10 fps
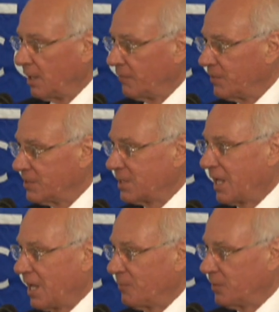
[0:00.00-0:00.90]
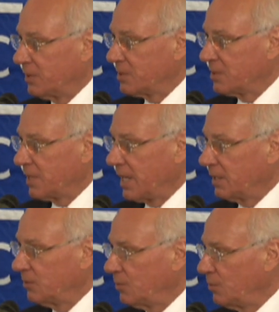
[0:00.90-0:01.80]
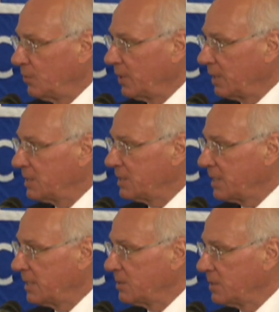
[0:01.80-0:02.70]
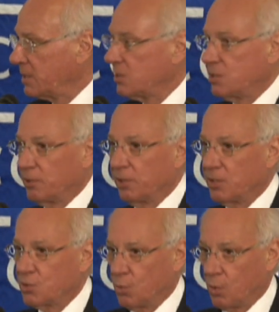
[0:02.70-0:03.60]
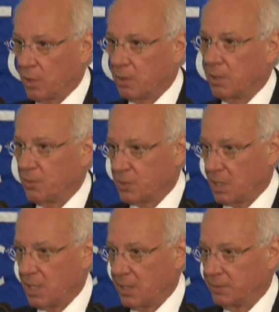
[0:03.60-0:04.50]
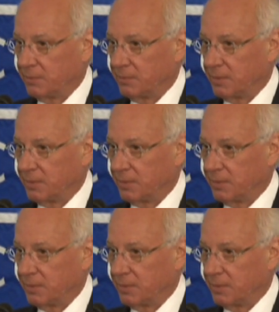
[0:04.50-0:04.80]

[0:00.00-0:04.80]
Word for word: of this campus that you get a sense that serious work goes on